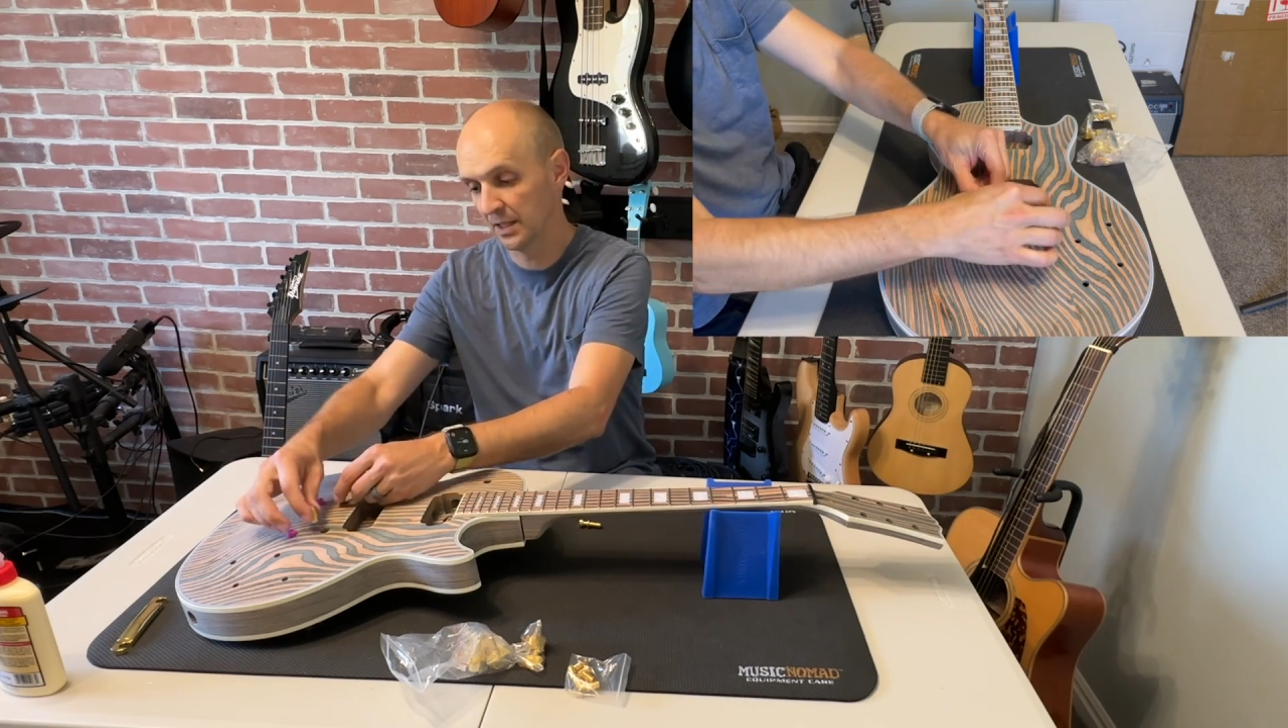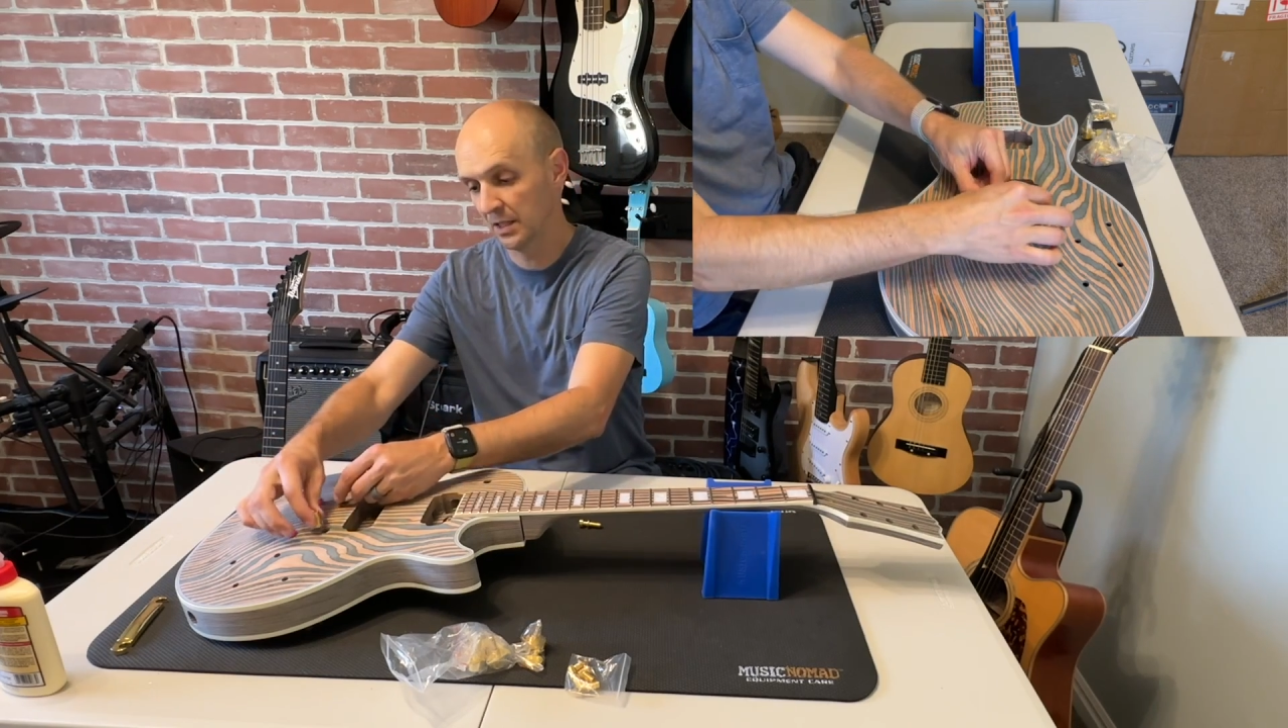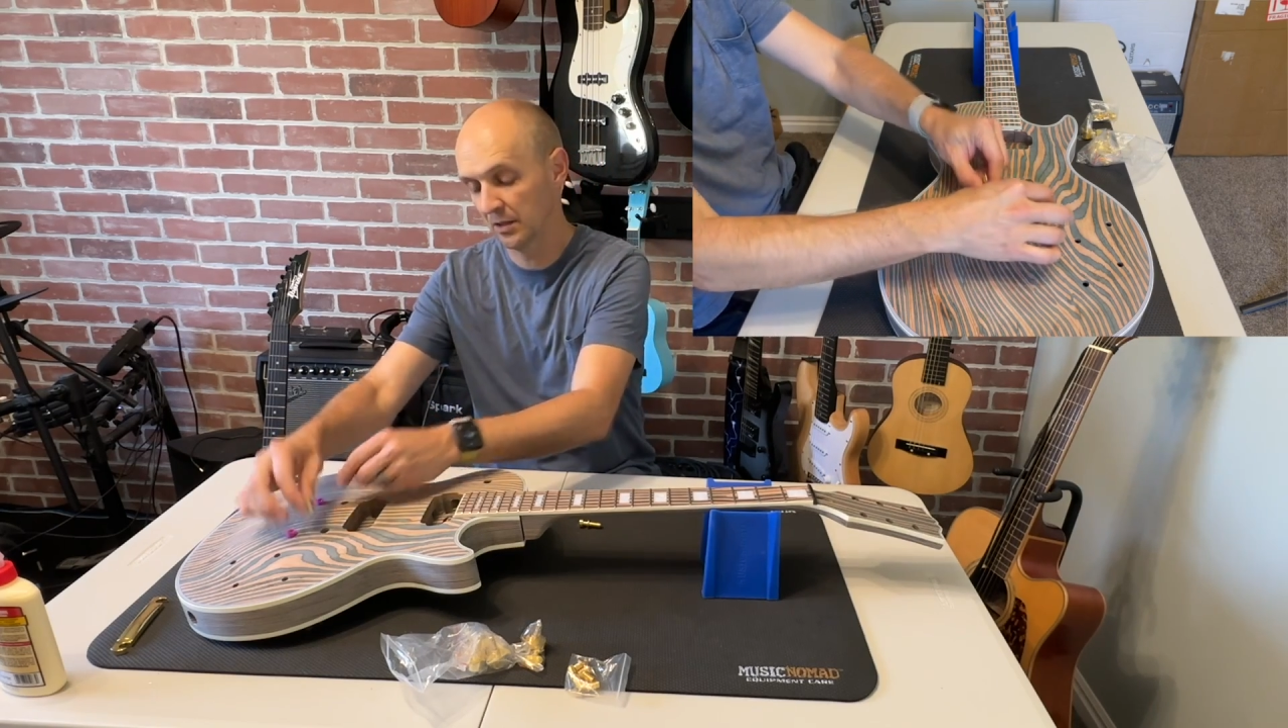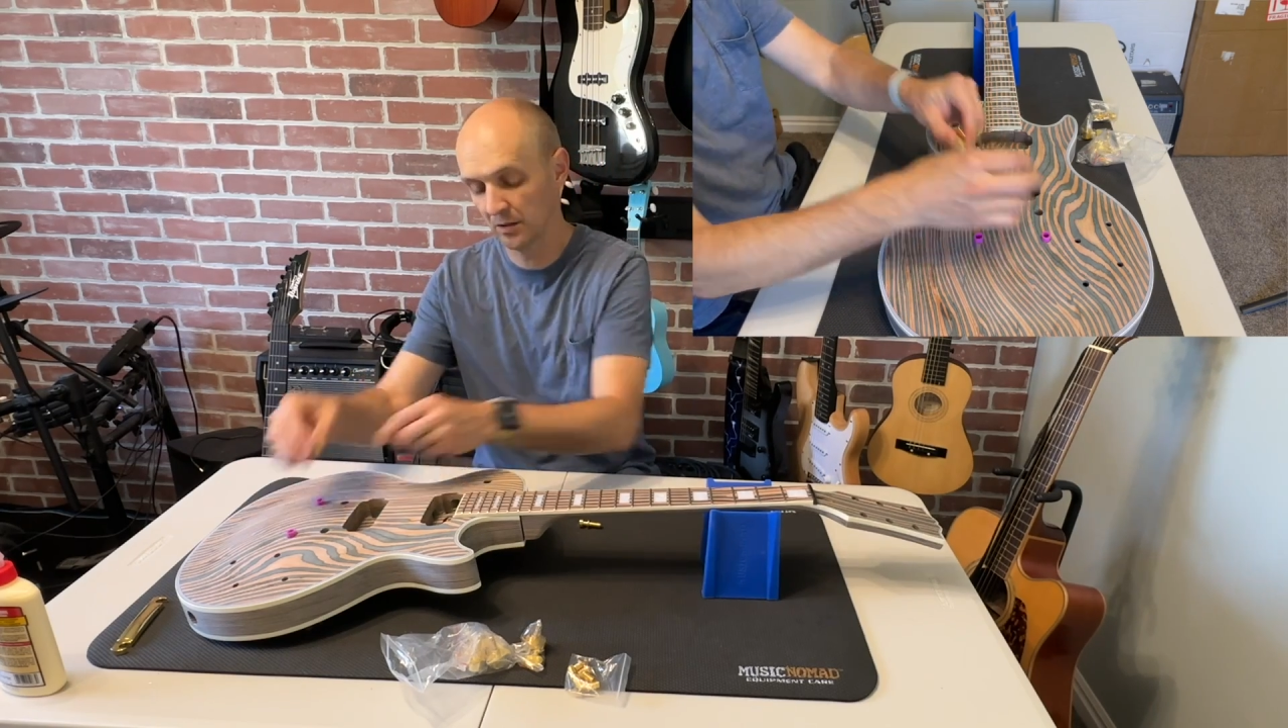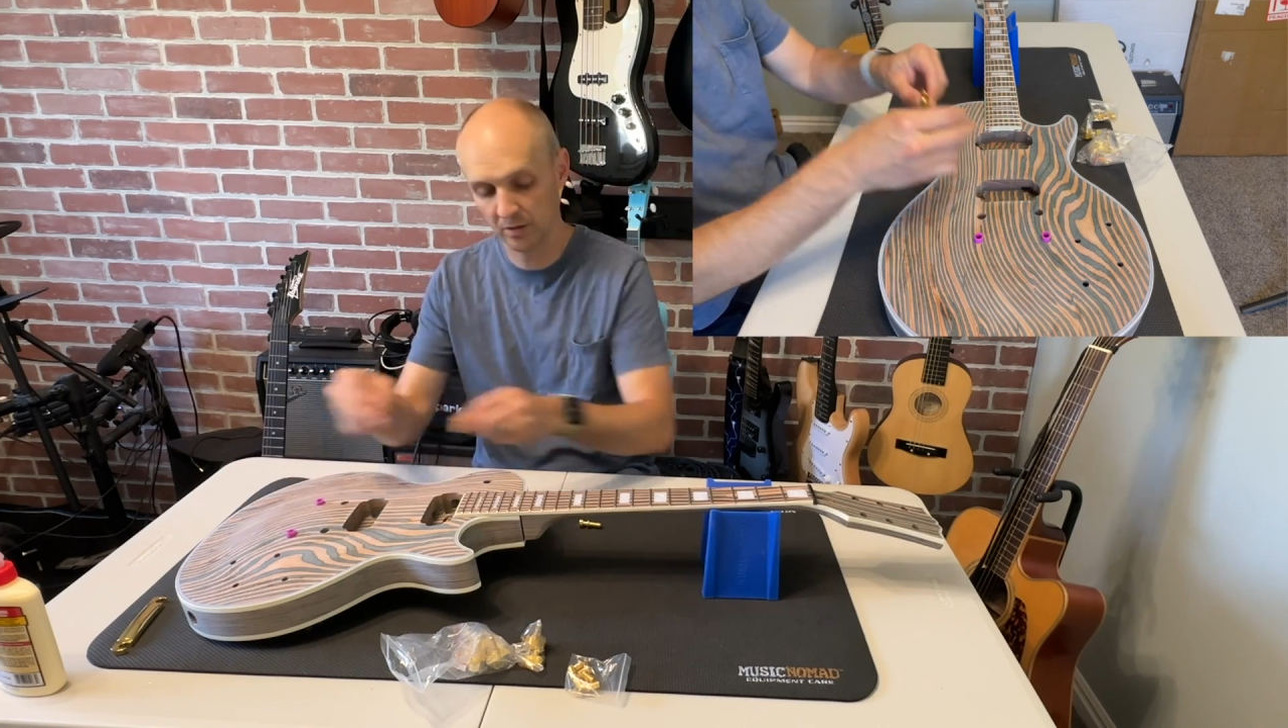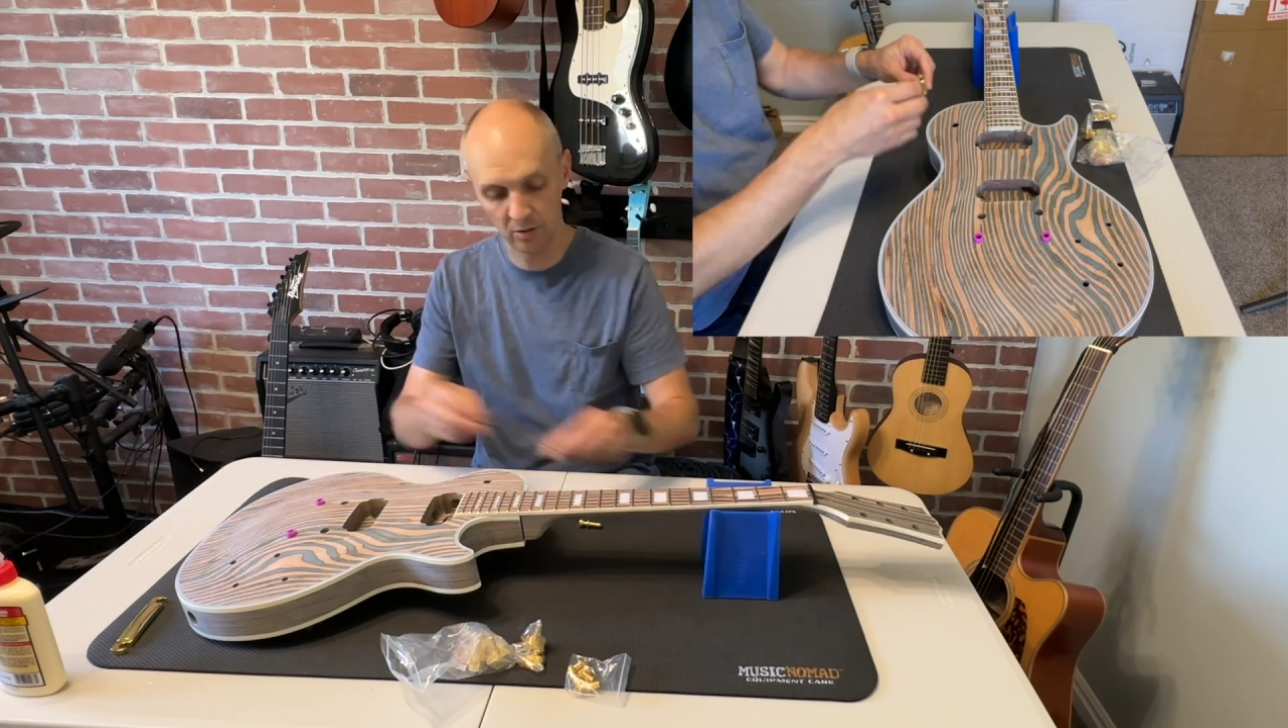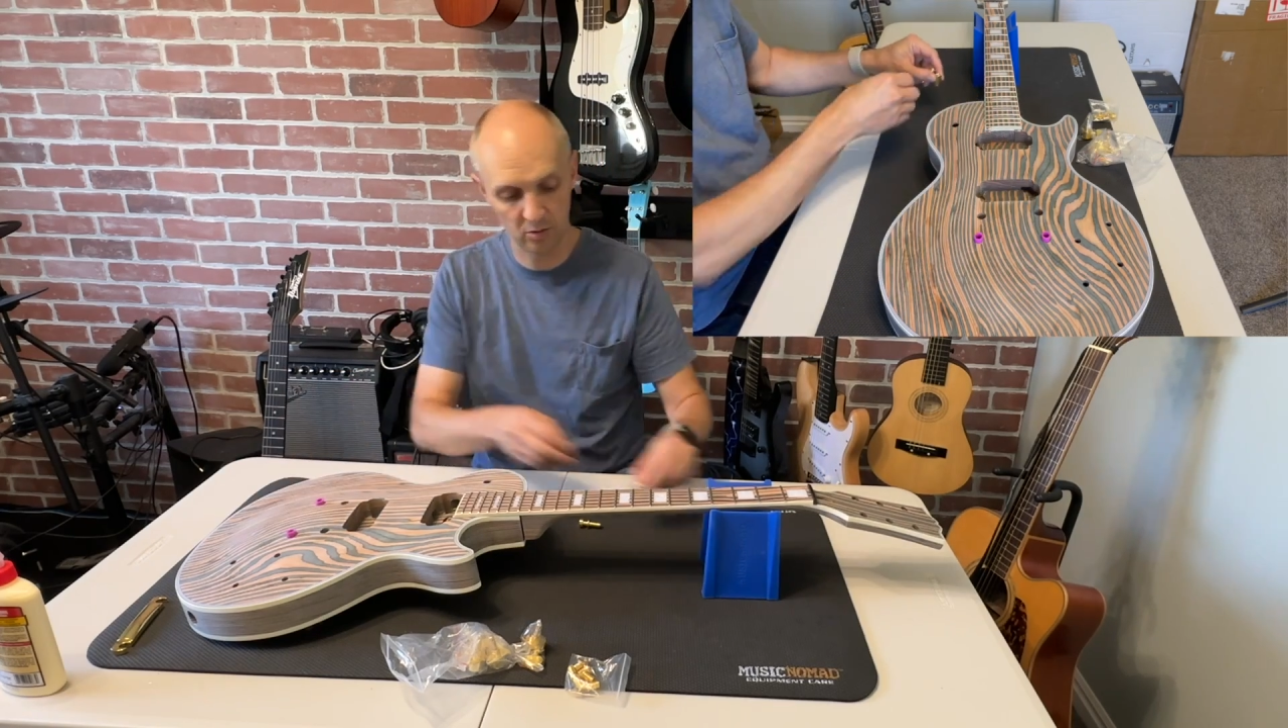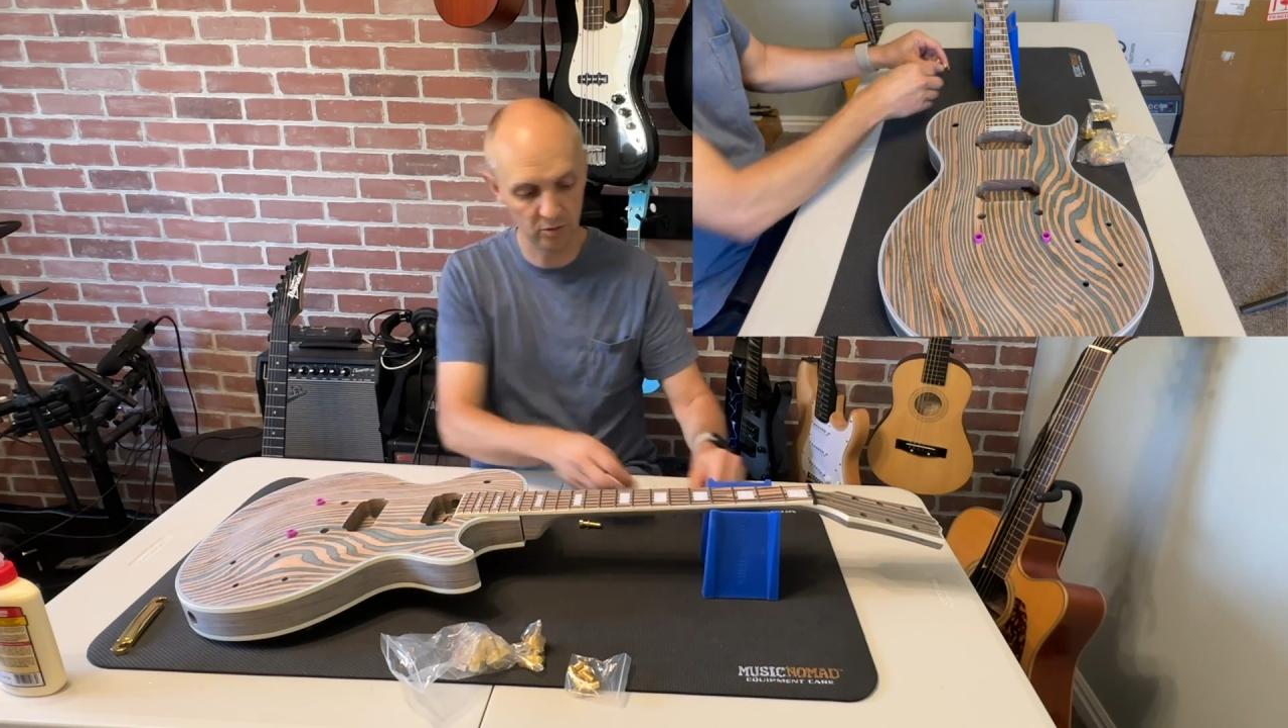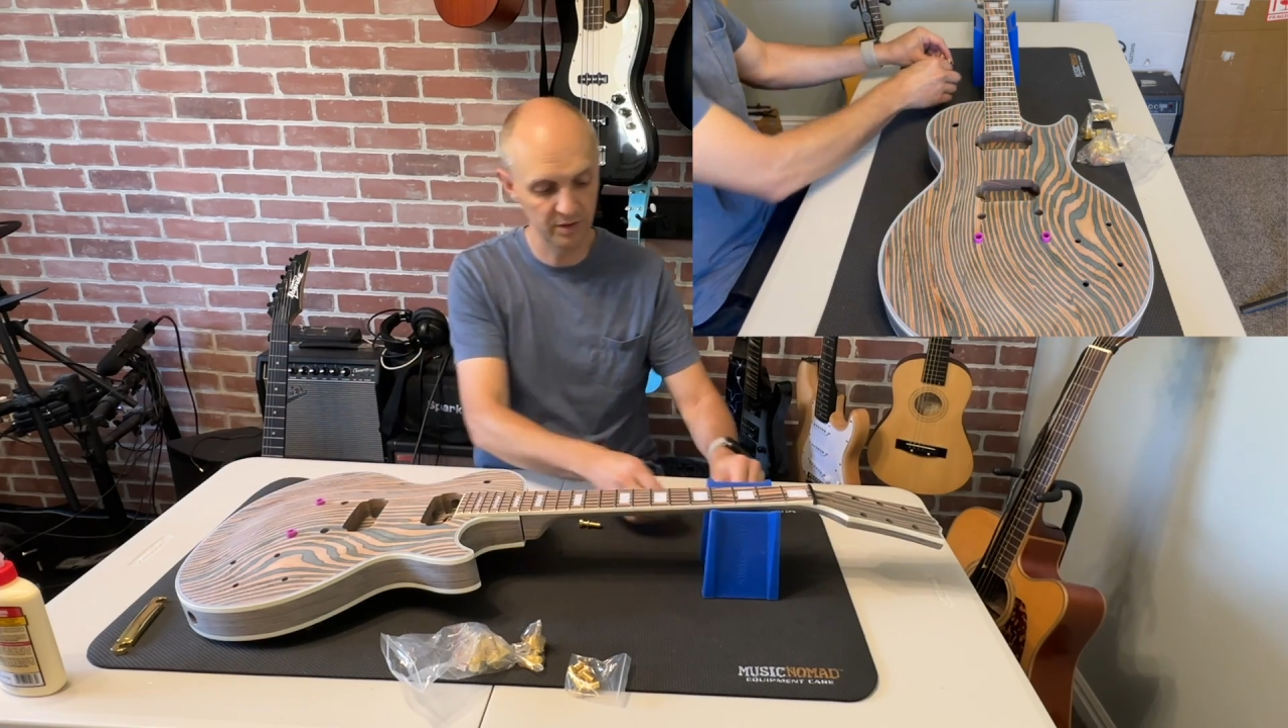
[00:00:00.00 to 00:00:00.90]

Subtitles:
here to hold